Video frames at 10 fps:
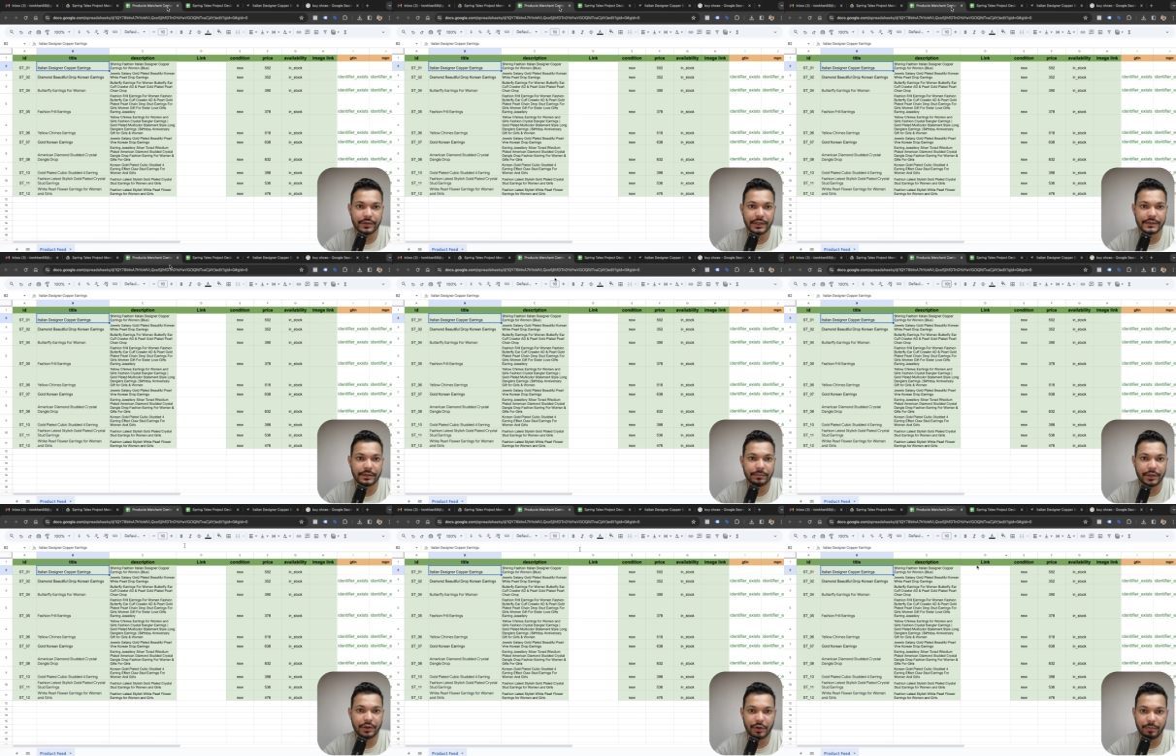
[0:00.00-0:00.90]
we can simply
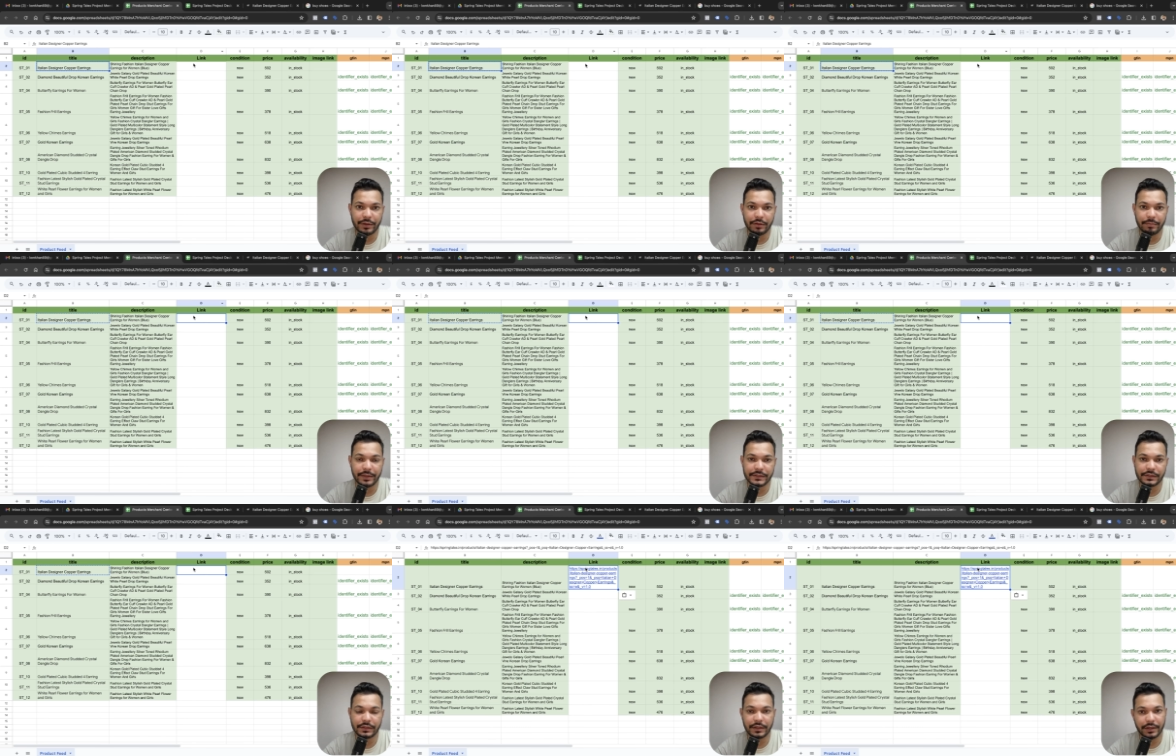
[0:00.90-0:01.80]
copy and paste
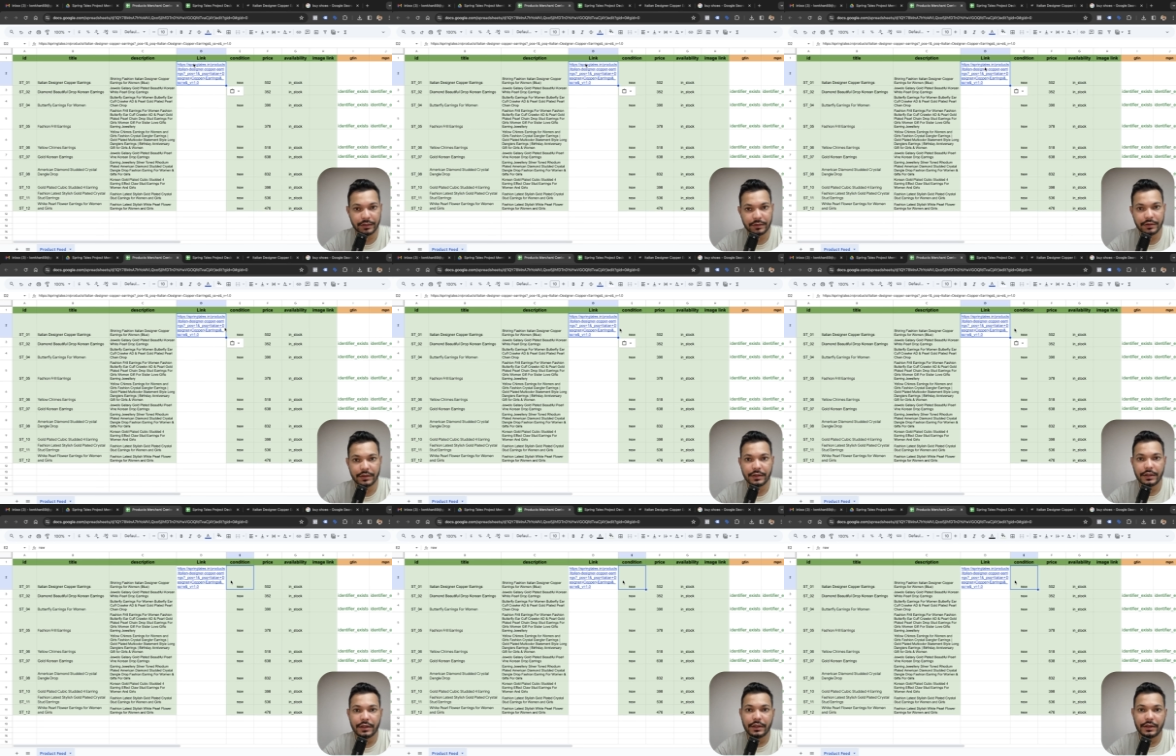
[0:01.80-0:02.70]
the link.
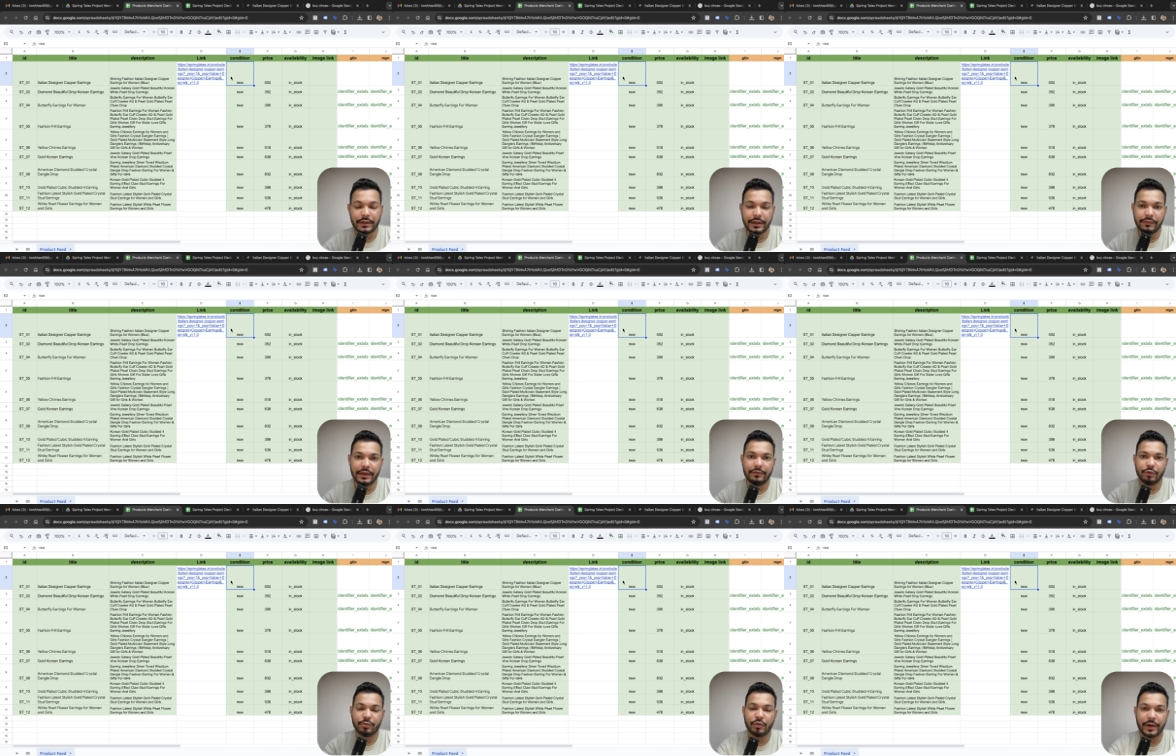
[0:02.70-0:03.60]
Then we have to
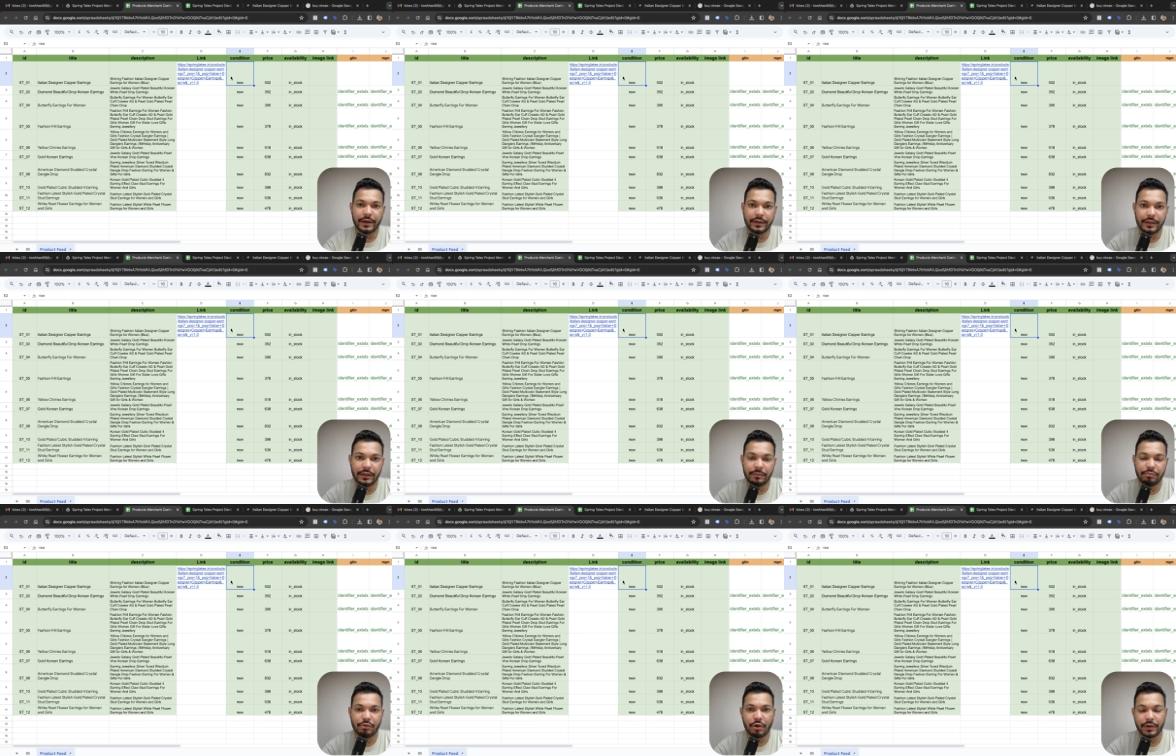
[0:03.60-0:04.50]
provide the
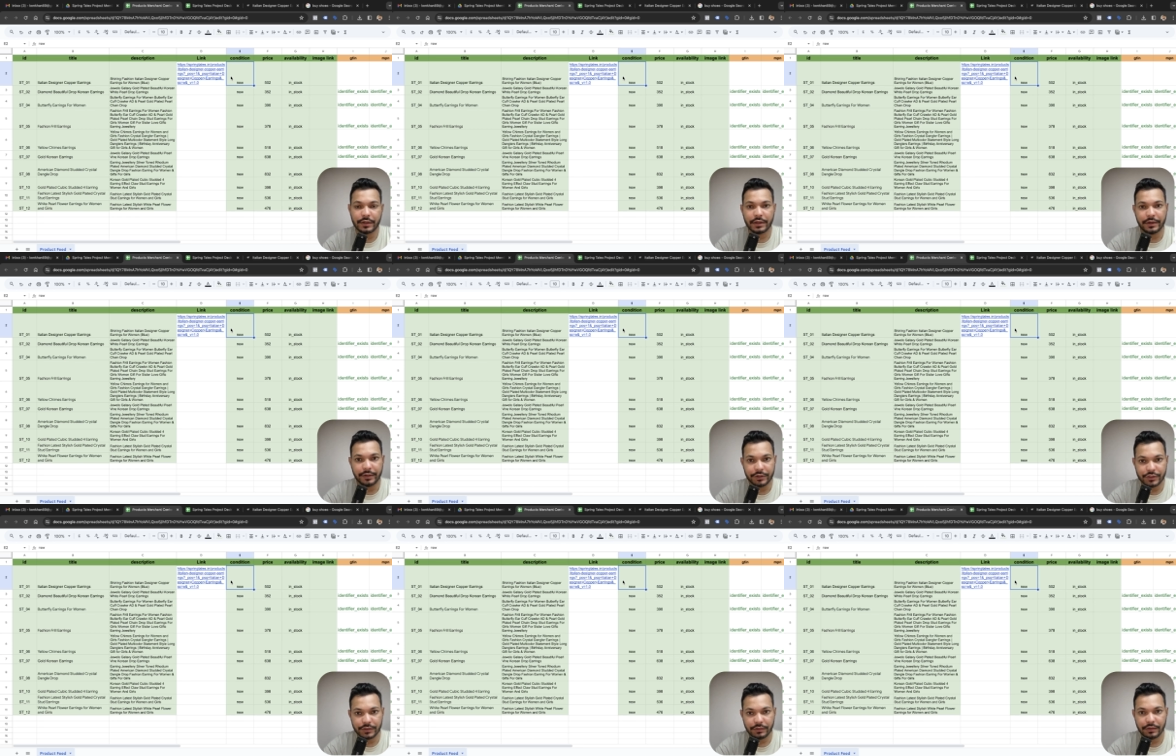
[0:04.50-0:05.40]
product
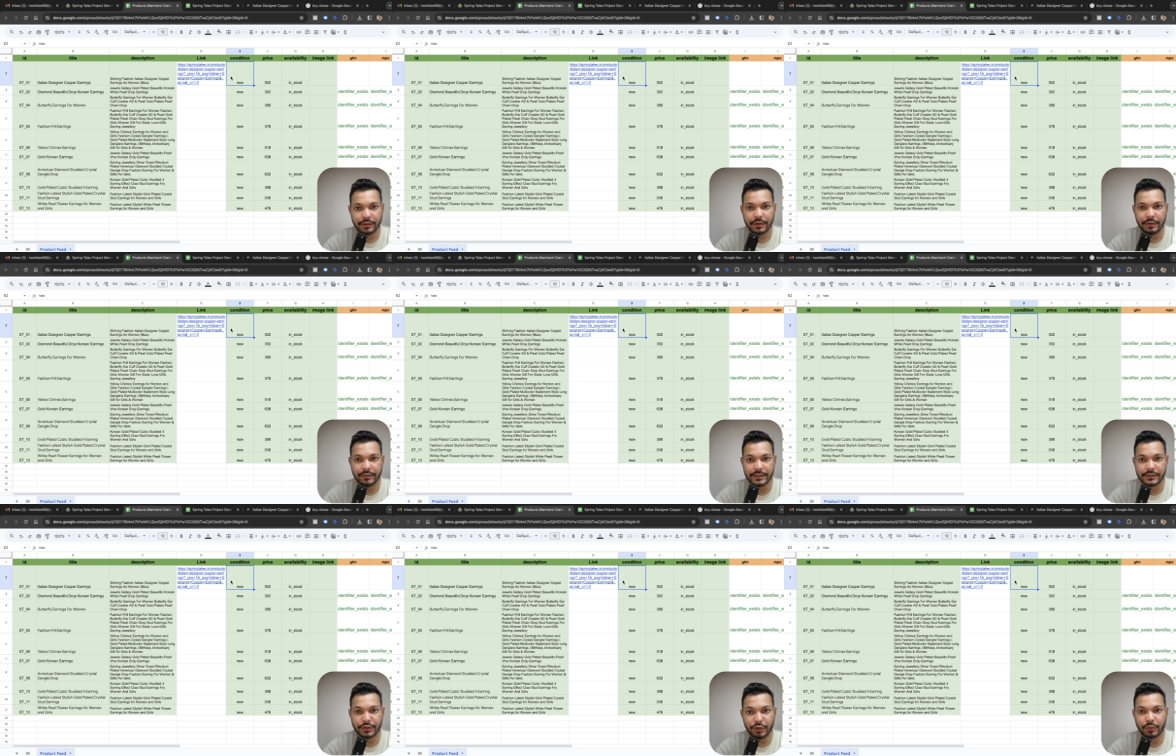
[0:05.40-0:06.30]
condition. If
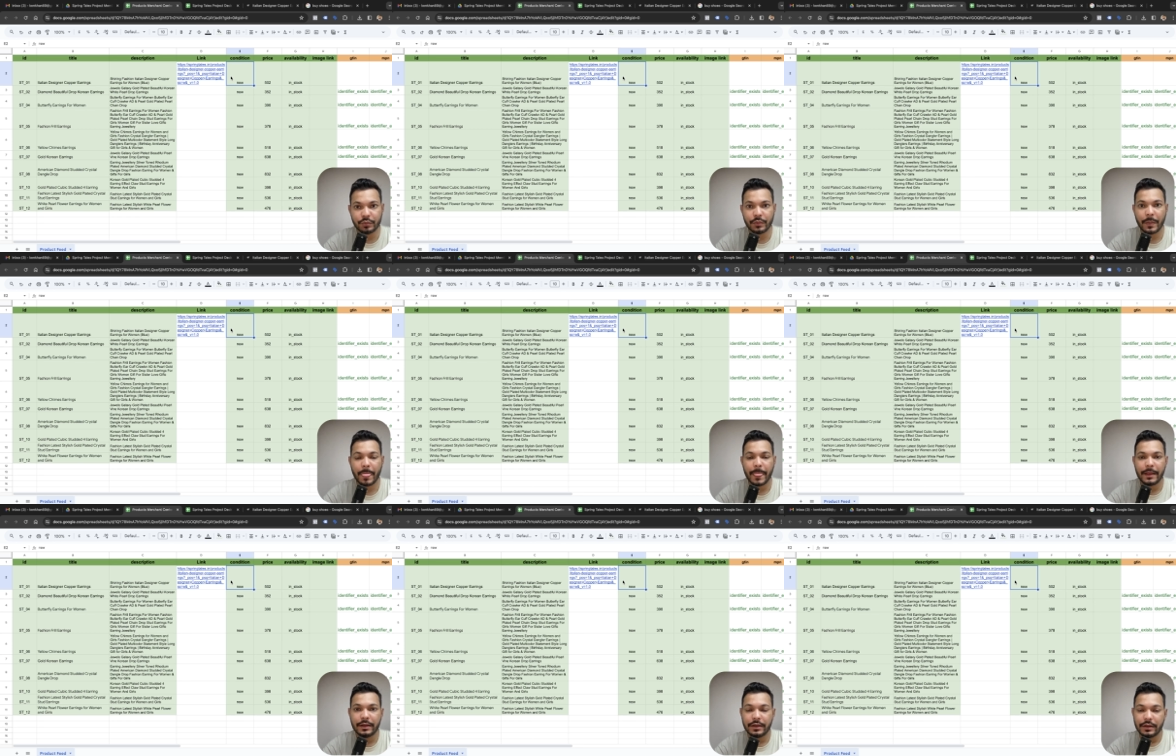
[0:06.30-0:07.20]
it's new,
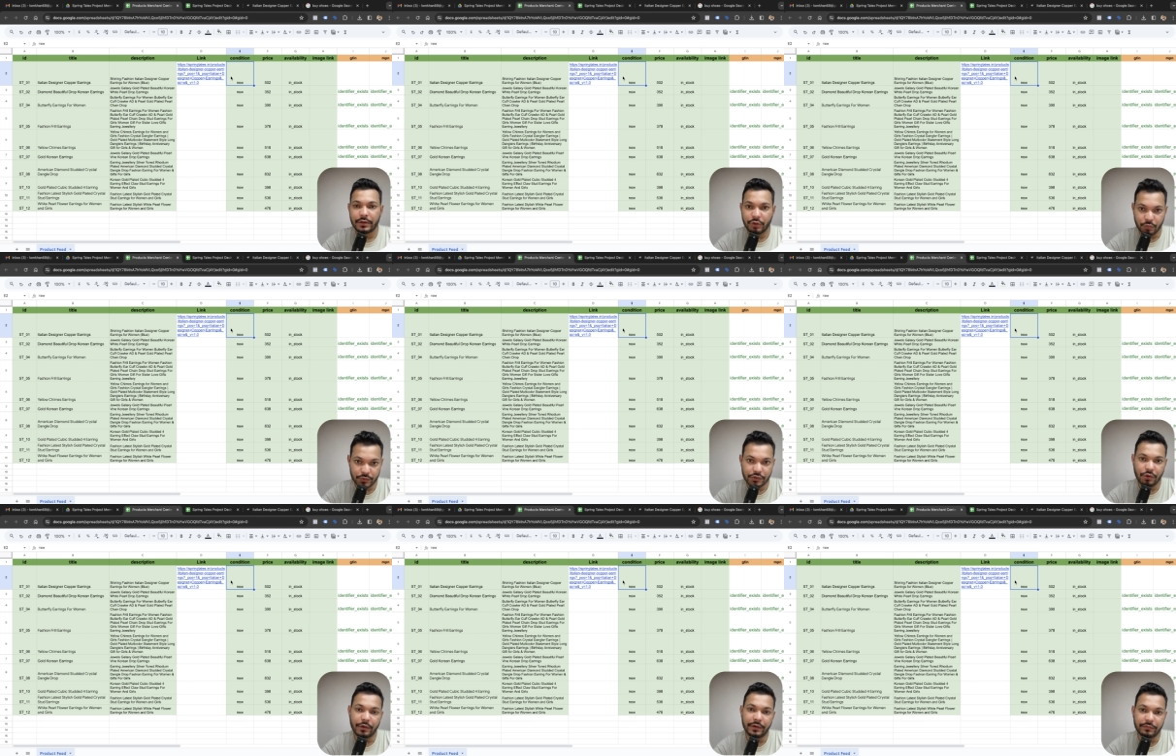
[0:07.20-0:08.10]
used
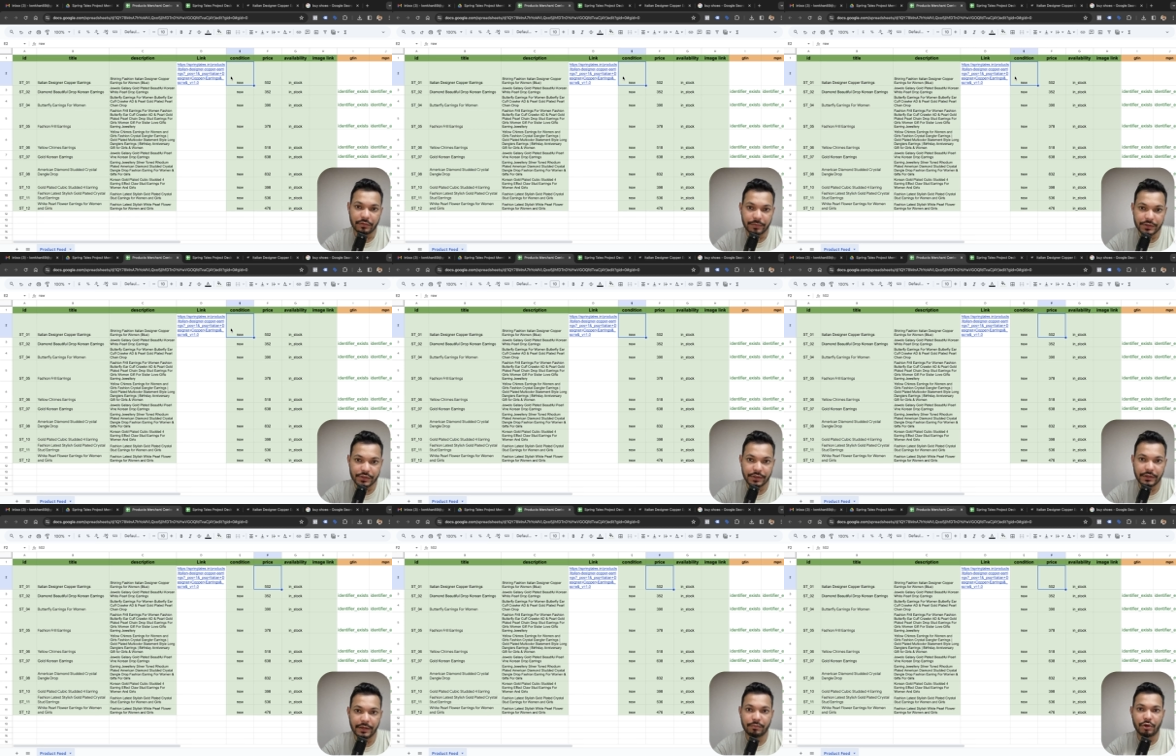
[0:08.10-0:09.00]
or refurbished,
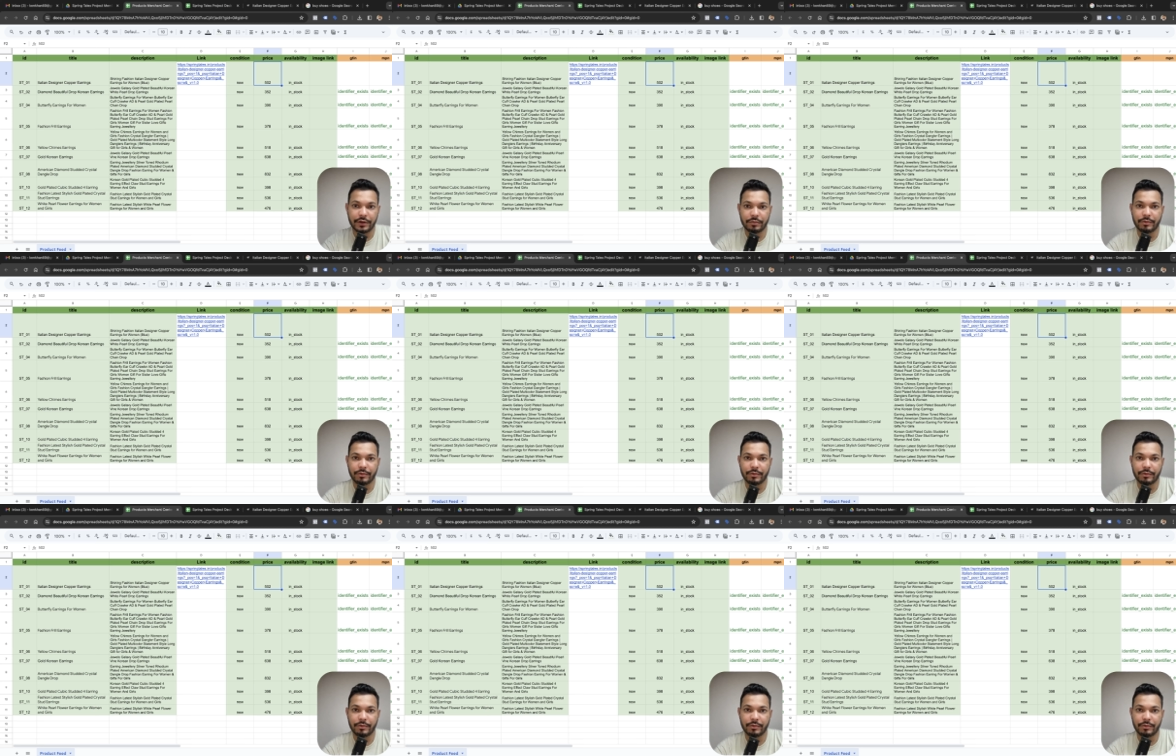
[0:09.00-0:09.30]
then product